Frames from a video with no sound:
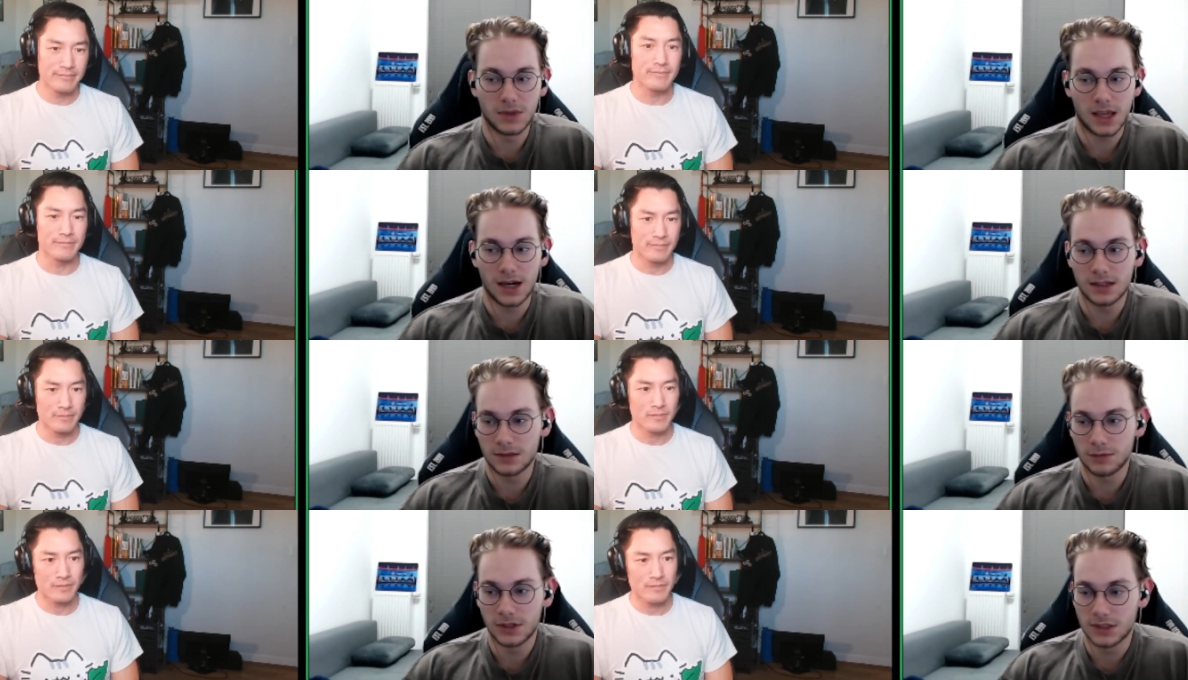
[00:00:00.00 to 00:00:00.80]

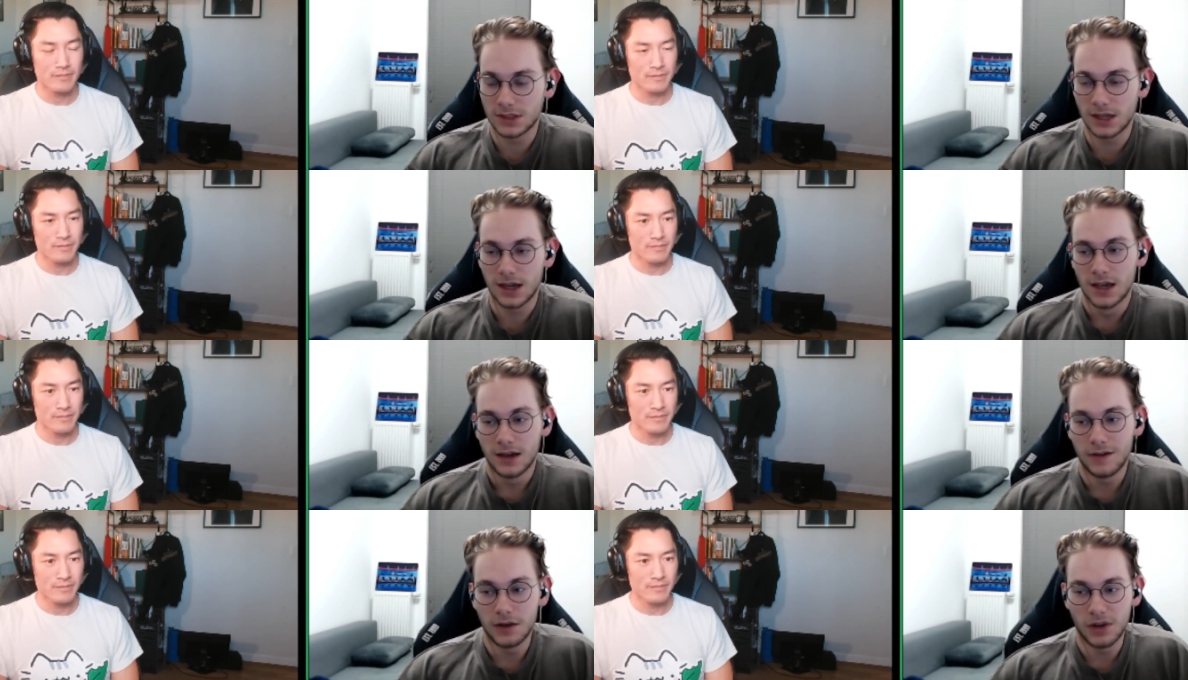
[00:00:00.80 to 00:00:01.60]
Speaker 1: mechanics were just like
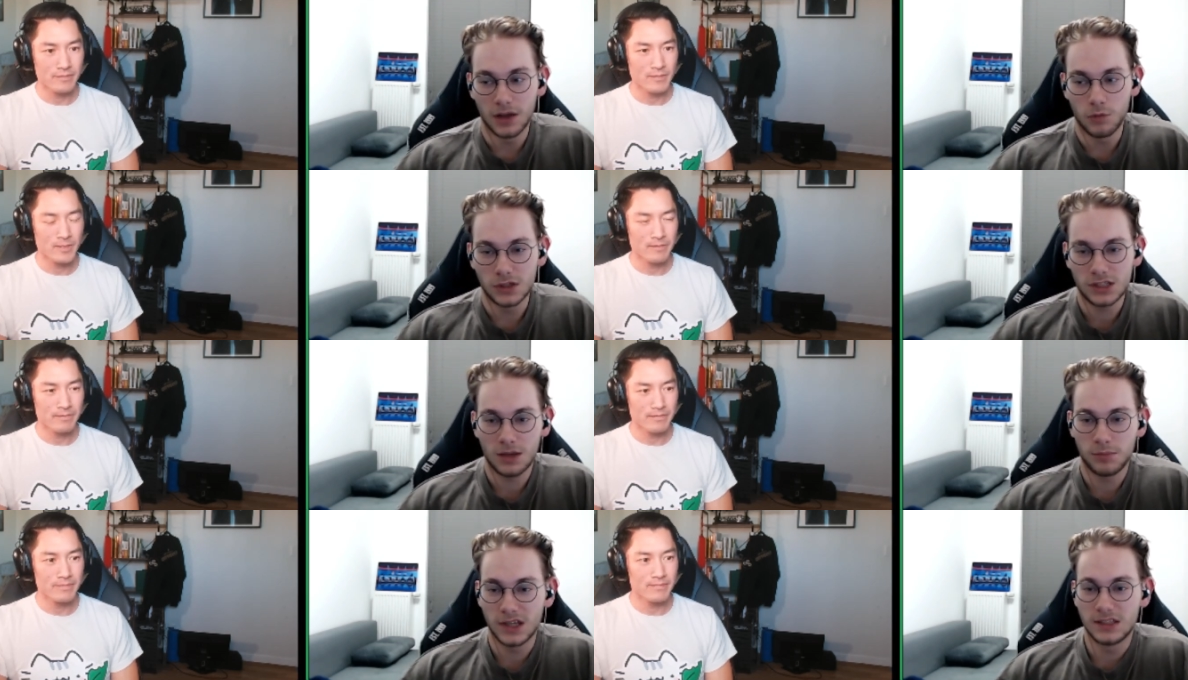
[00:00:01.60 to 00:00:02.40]
when when I watched
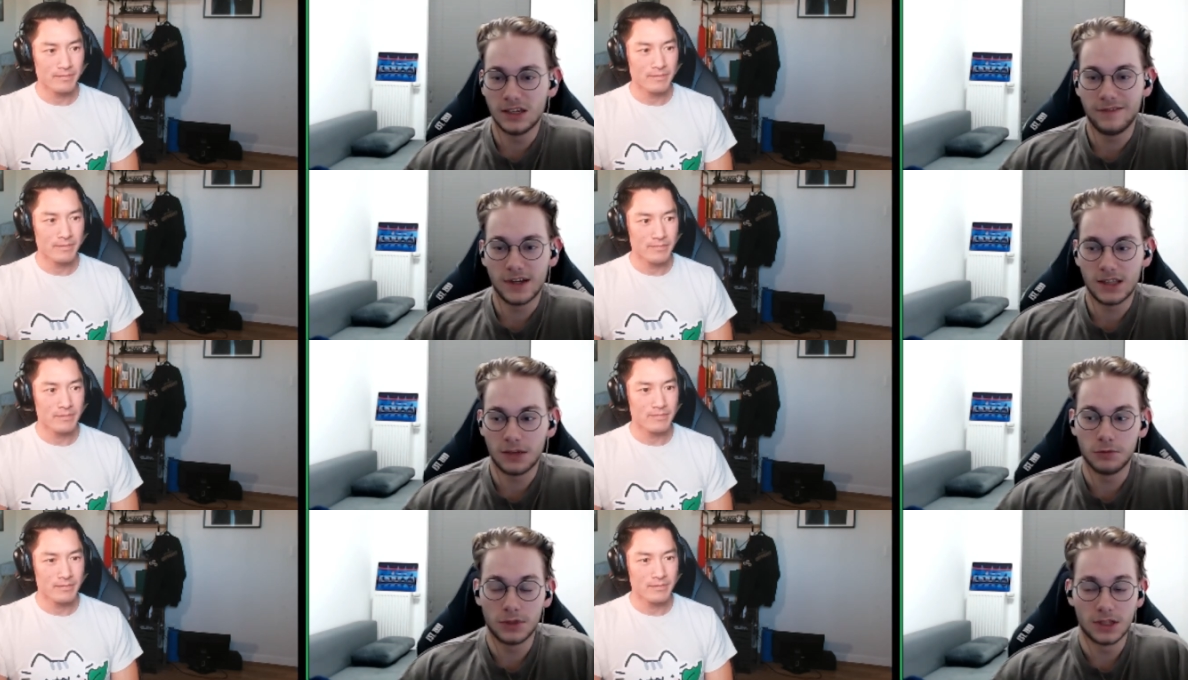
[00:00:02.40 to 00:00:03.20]
him play teamfight,
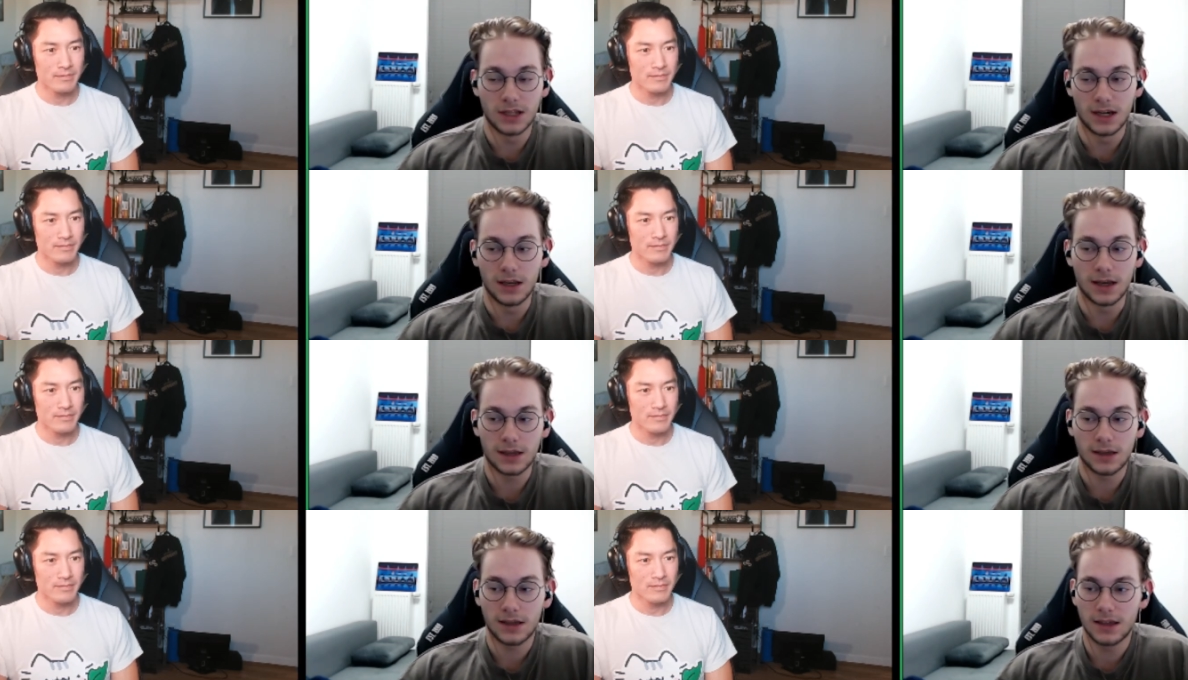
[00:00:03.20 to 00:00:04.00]
he wouldn't die.
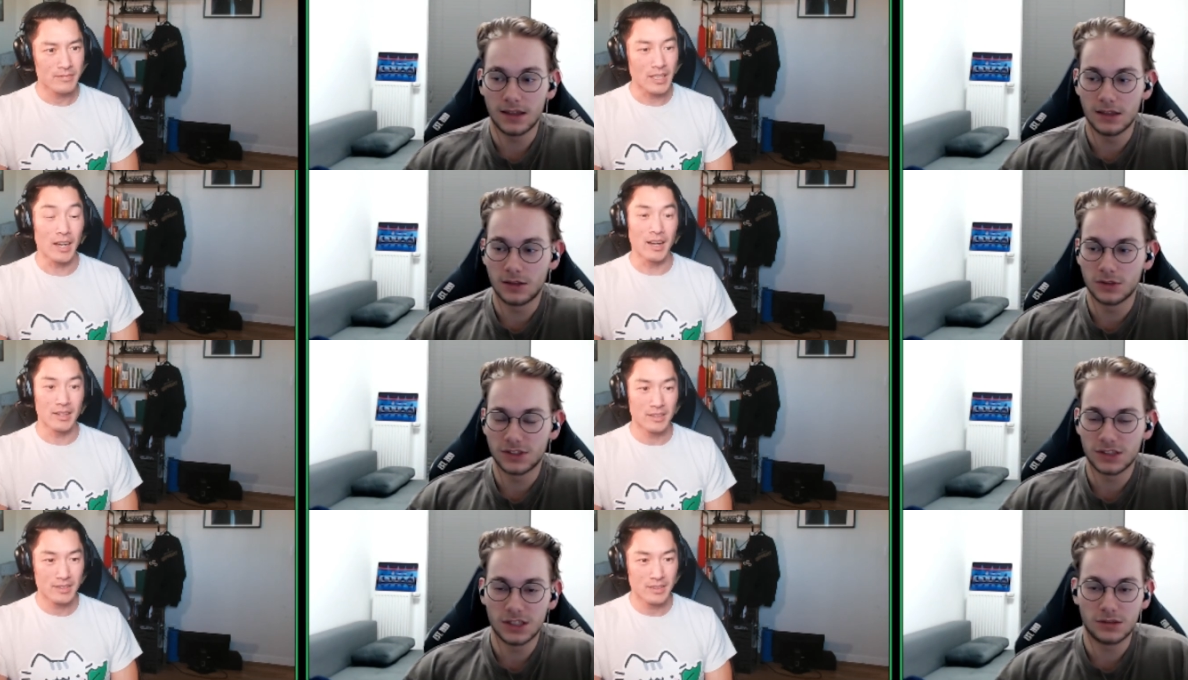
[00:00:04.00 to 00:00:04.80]
Like it, yeah. it,
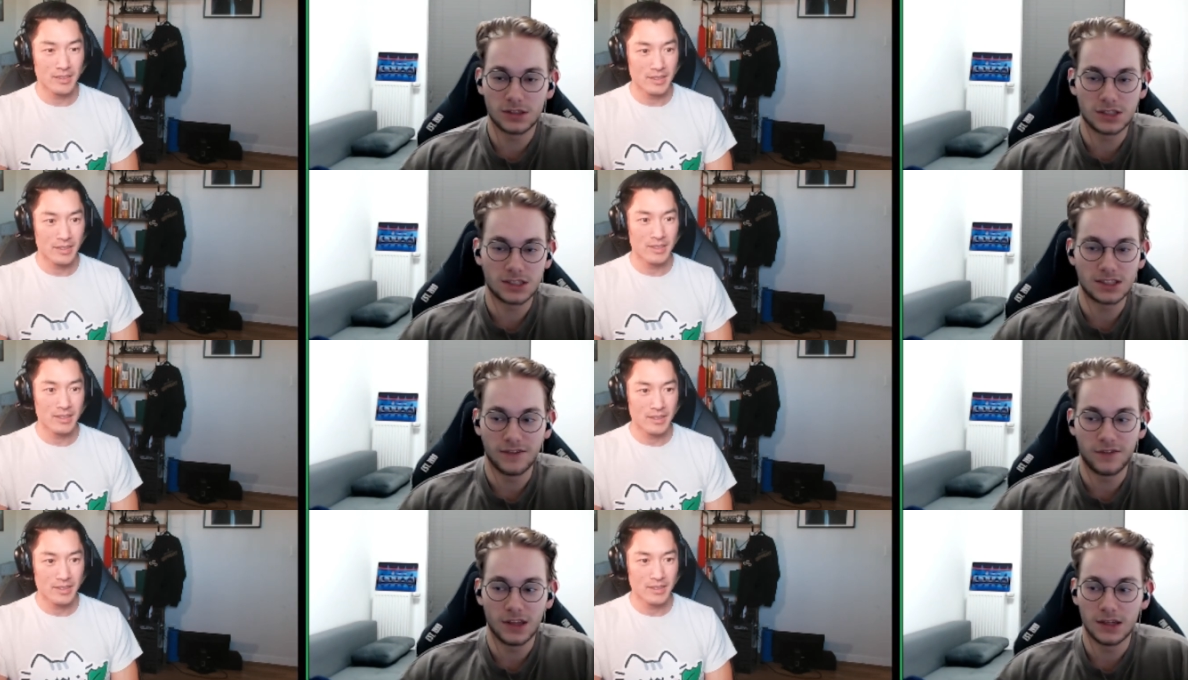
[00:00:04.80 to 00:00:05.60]
was it was just
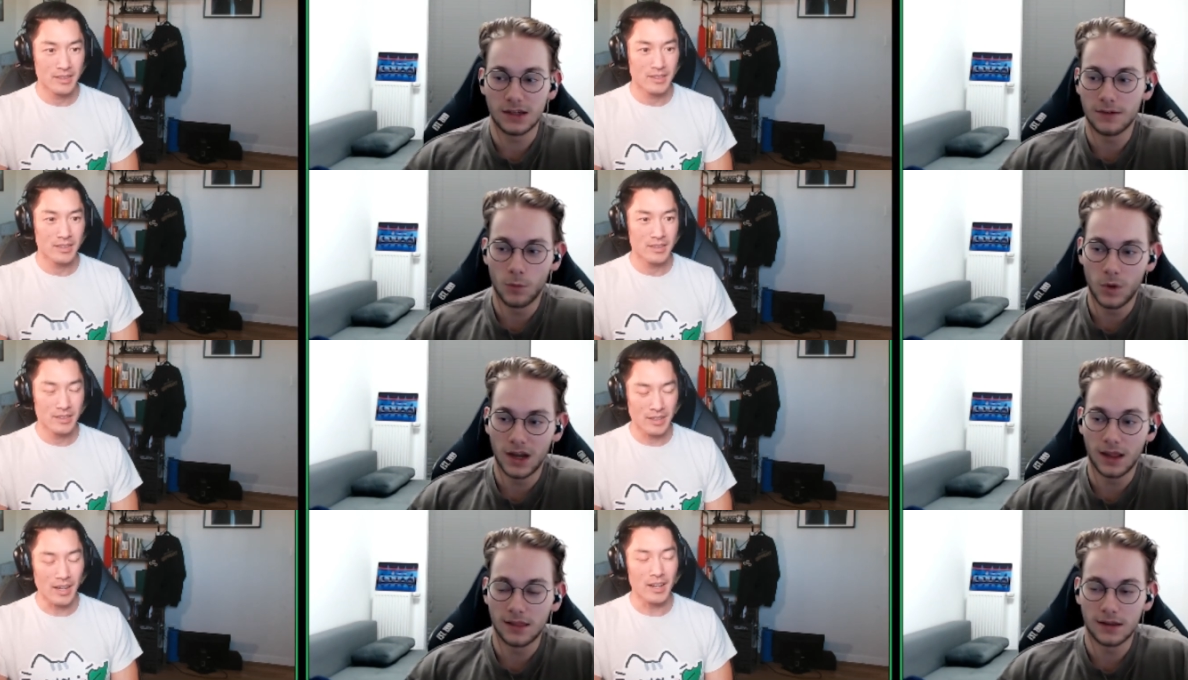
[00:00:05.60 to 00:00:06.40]
something
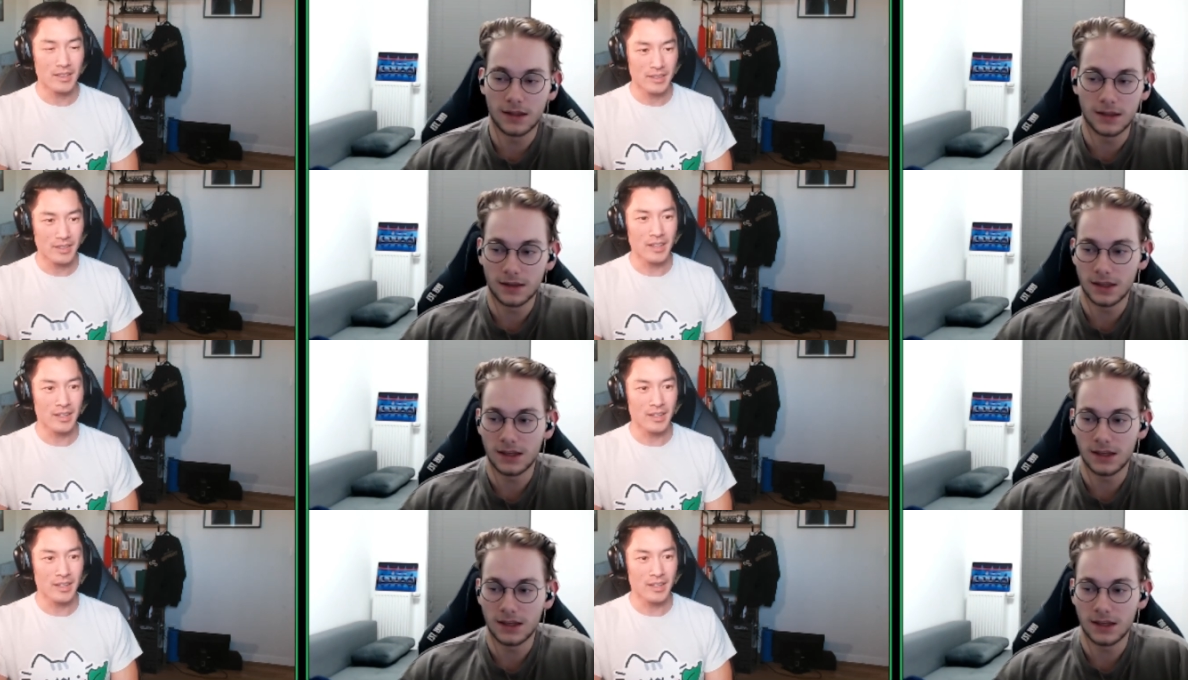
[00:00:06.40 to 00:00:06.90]
weird yeah, in yeah.